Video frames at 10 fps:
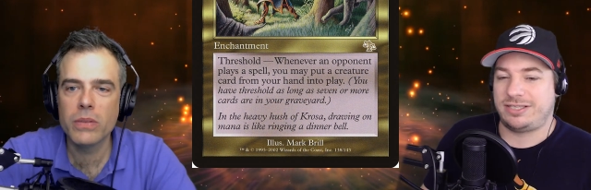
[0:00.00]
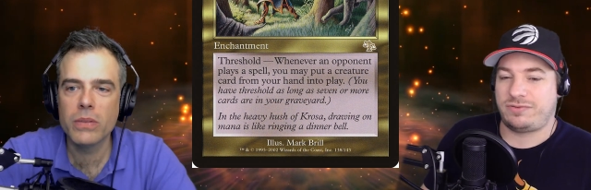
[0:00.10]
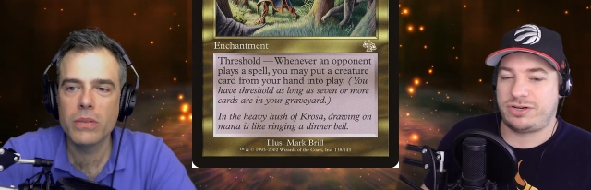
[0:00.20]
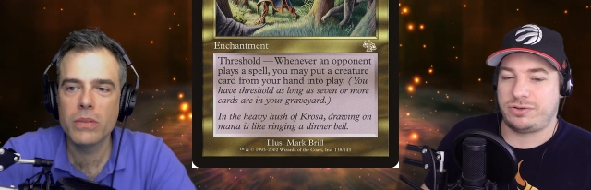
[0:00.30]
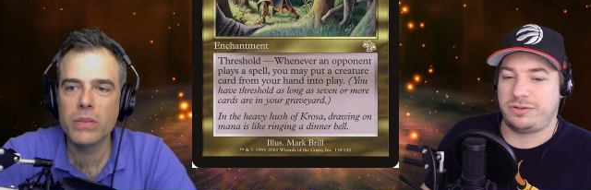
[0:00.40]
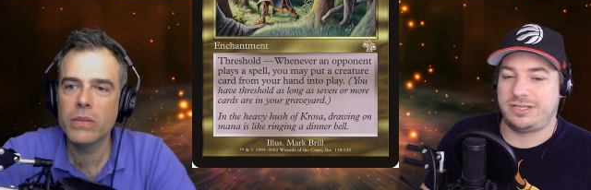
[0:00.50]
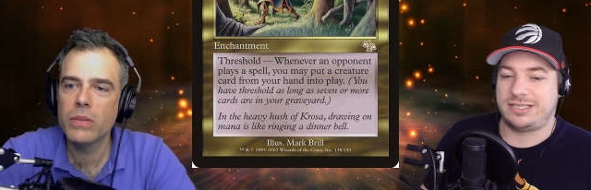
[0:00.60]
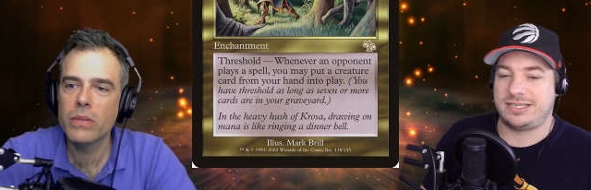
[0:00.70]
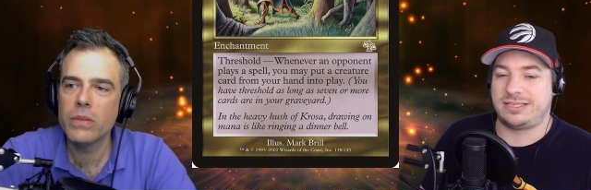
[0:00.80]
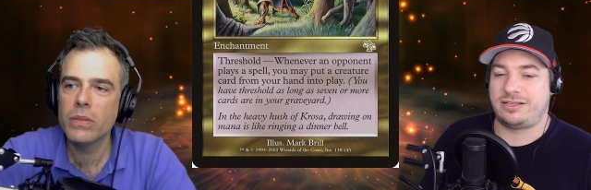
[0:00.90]
Speaker 1: threshold and
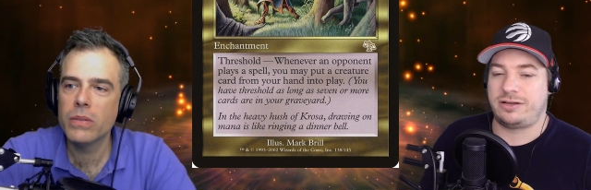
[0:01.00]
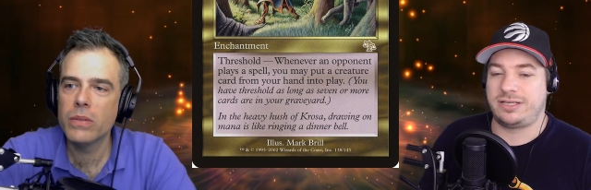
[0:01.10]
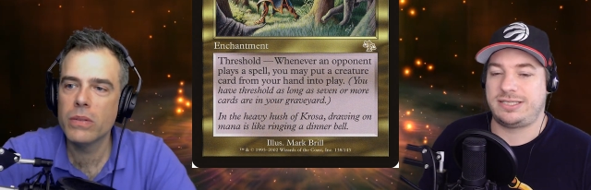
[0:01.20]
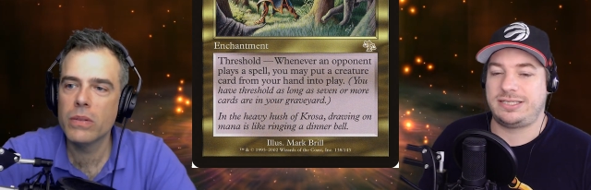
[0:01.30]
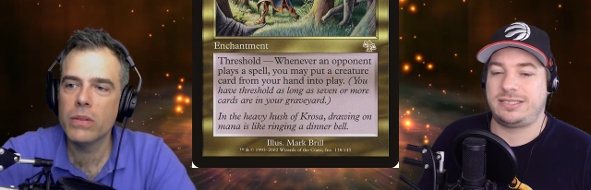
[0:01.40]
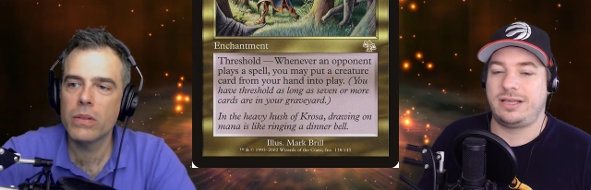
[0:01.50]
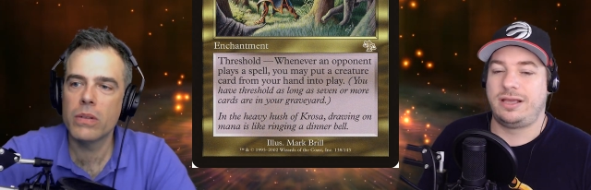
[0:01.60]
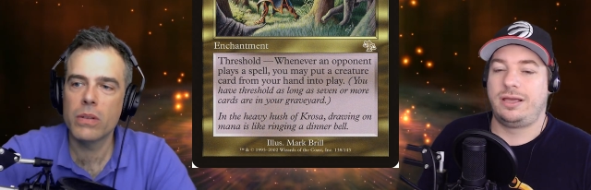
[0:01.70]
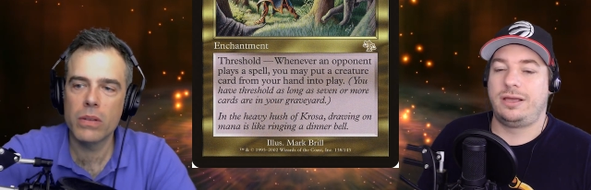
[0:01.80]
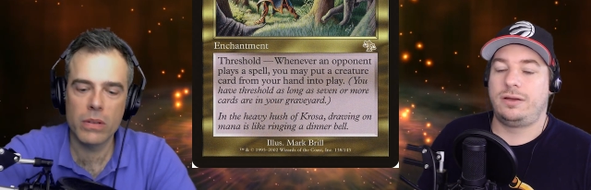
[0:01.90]
says as long as
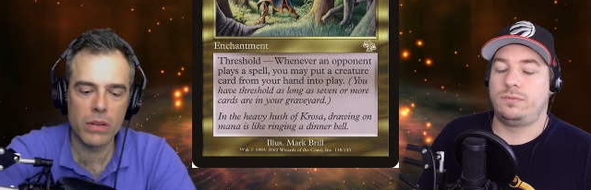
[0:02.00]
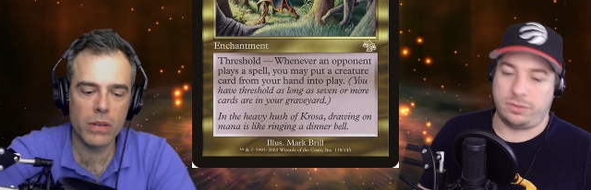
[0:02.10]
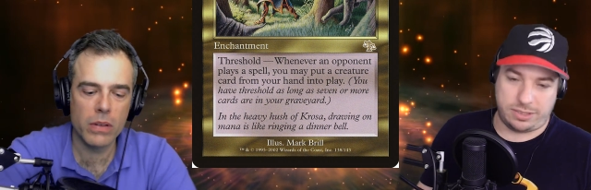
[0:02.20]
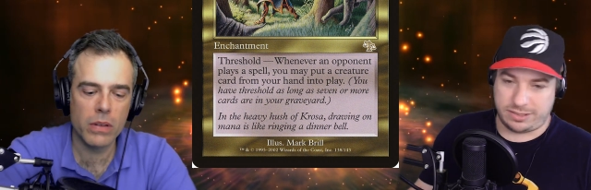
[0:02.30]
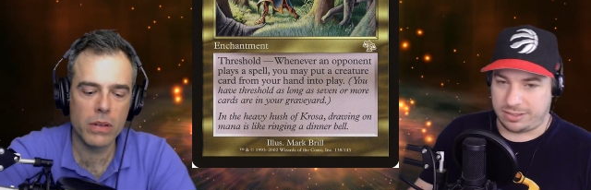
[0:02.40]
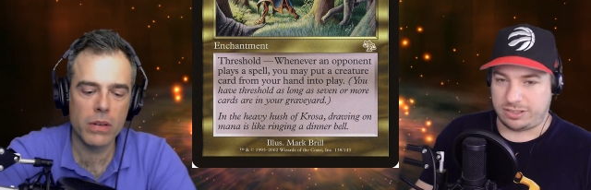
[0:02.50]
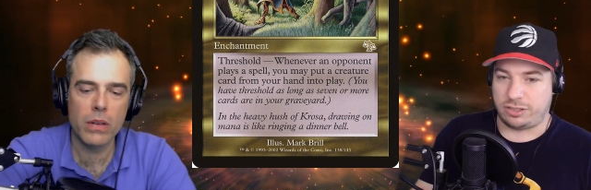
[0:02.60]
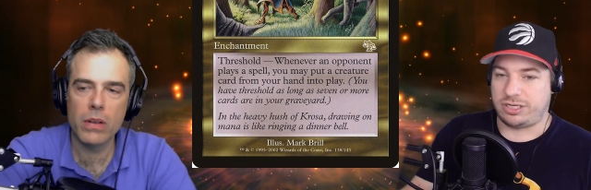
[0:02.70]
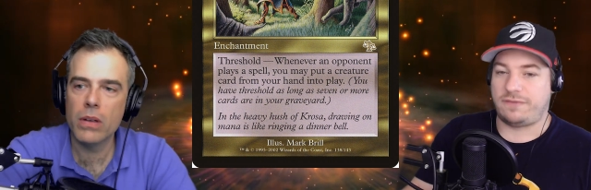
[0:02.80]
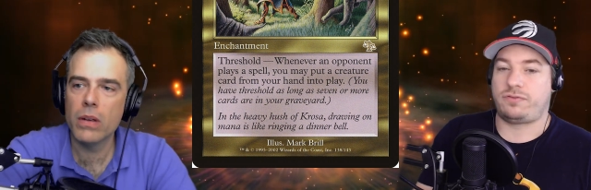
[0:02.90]
well it, as
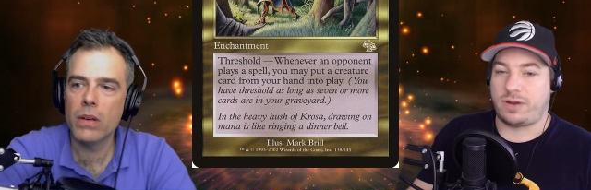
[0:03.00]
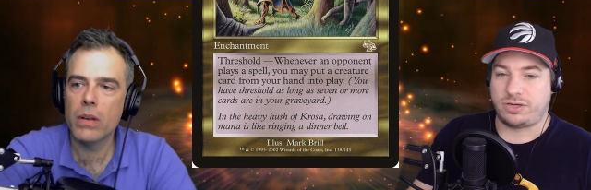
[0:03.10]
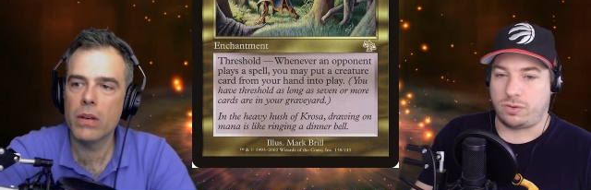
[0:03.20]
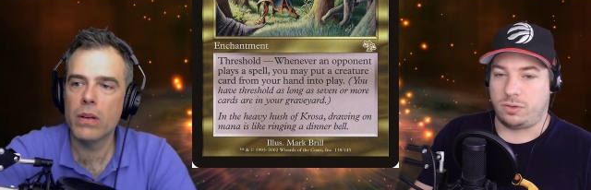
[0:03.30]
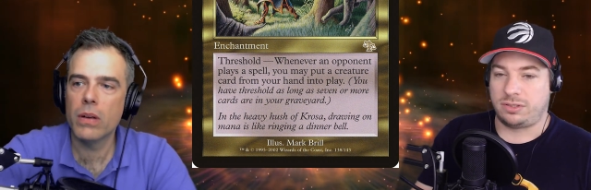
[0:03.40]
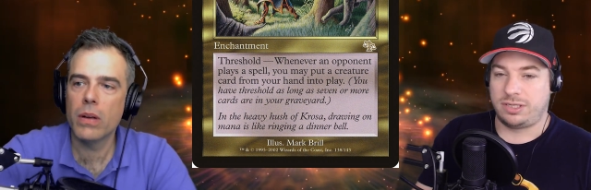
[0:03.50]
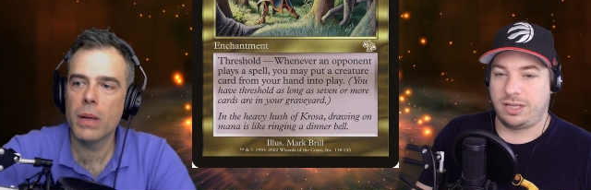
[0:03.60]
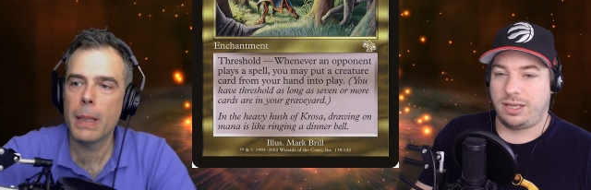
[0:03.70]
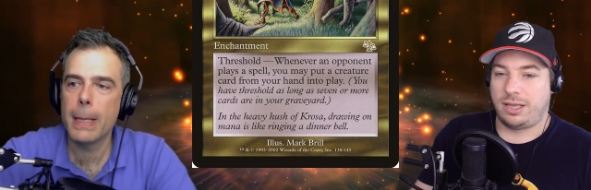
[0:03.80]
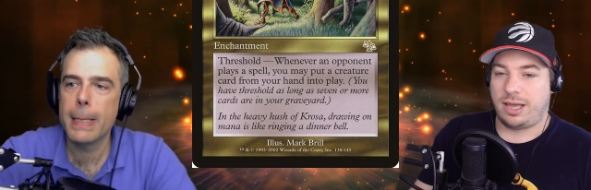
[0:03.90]
long as you have threshold.
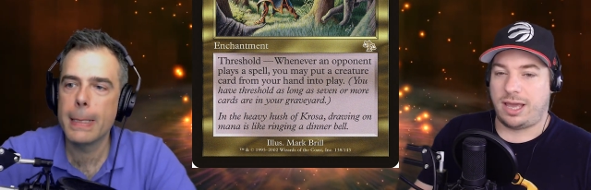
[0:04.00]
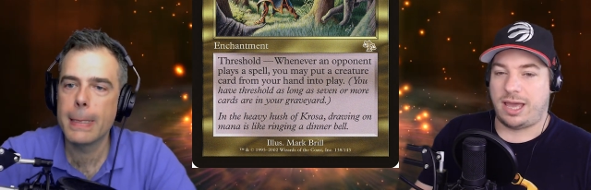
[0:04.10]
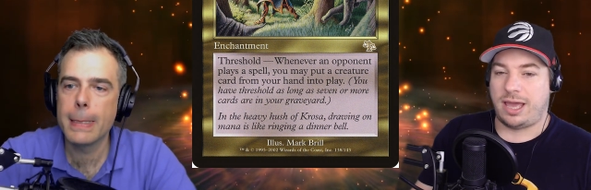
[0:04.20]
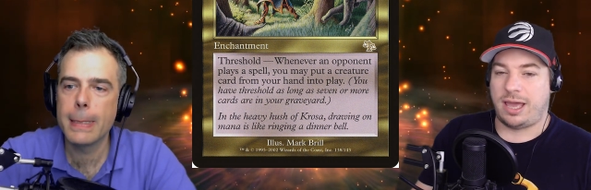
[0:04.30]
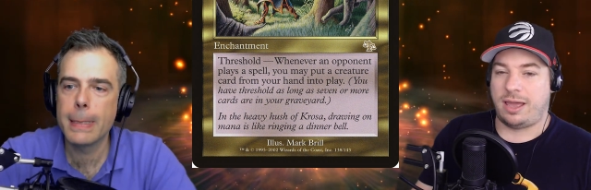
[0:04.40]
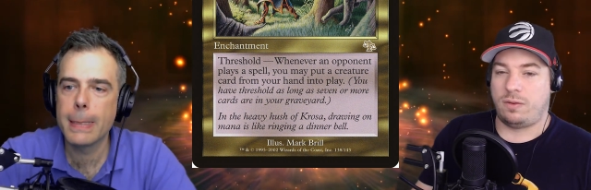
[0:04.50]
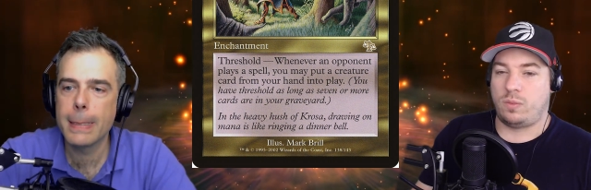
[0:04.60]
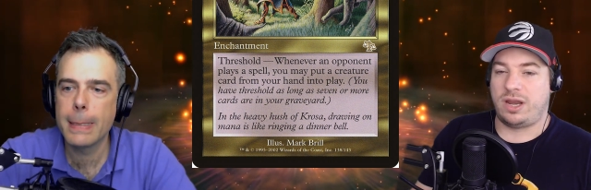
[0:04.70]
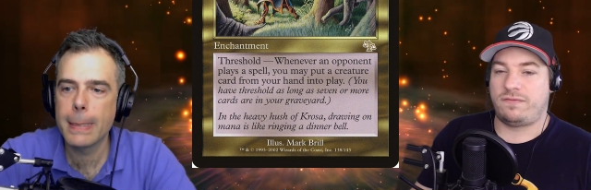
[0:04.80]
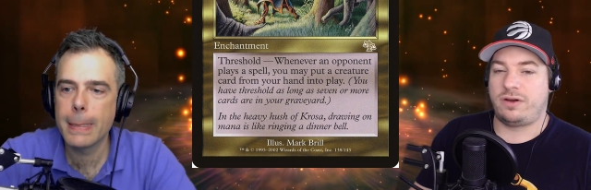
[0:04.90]
Uh,
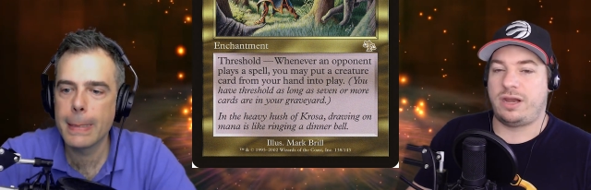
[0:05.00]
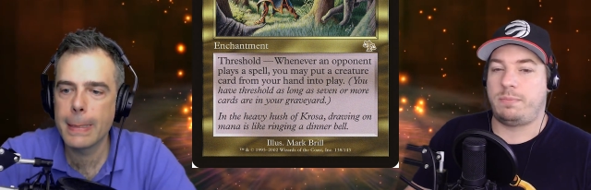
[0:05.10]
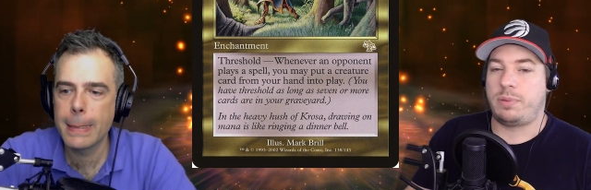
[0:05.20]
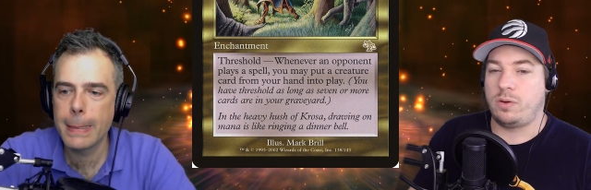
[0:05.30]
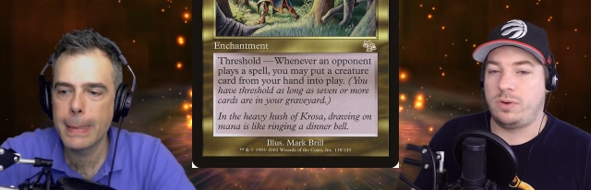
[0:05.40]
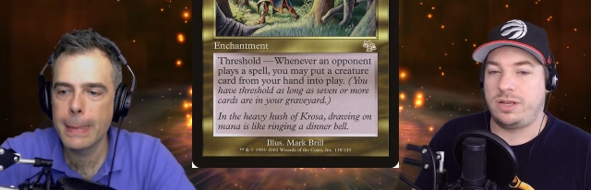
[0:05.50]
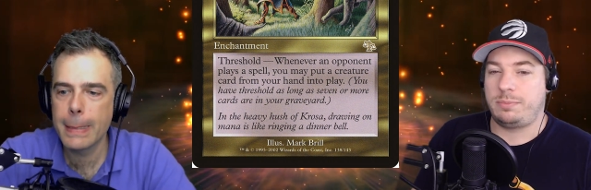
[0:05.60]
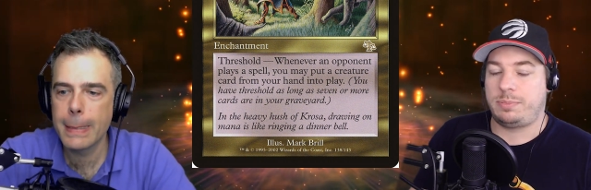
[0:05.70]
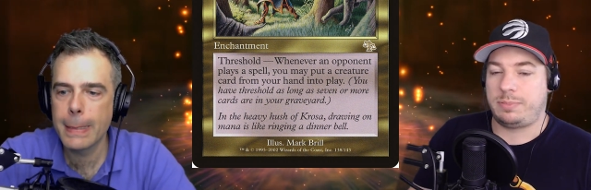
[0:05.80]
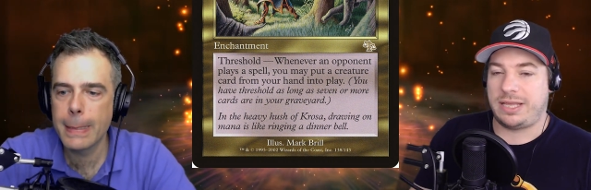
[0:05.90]
whenever an opponent
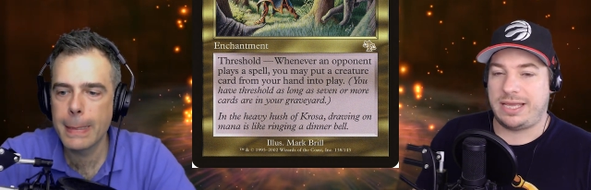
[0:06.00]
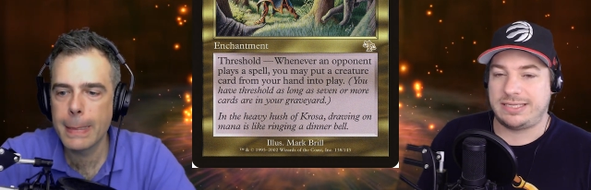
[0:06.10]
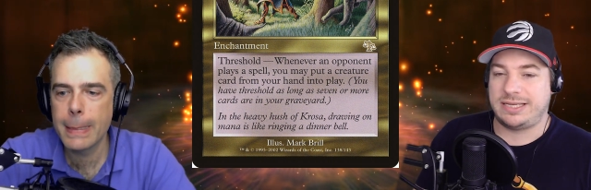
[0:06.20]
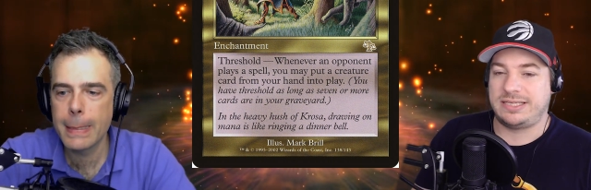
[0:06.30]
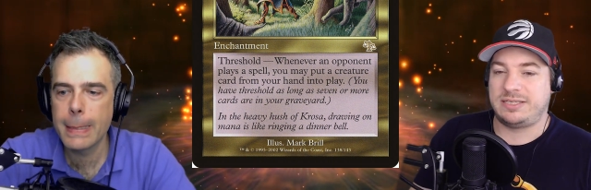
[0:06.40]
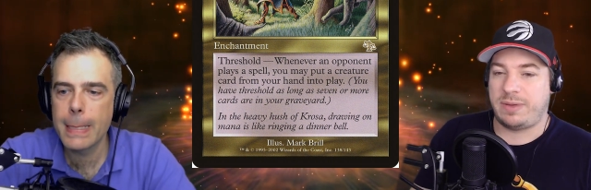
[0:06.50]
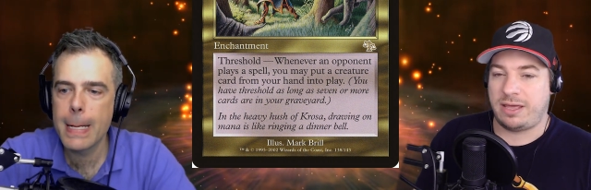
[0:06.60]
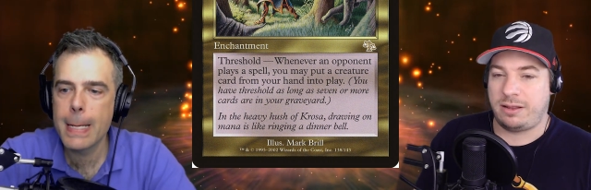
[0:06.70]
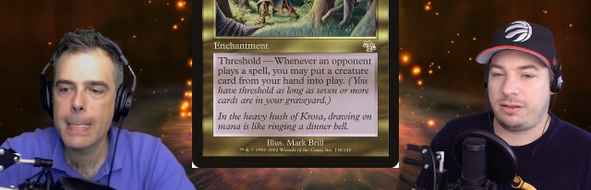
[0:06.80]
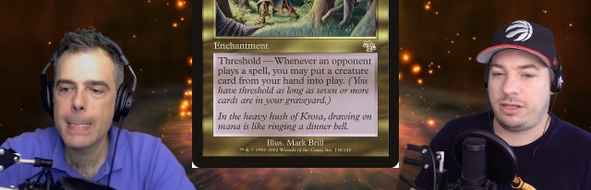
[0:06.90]
plays a spell,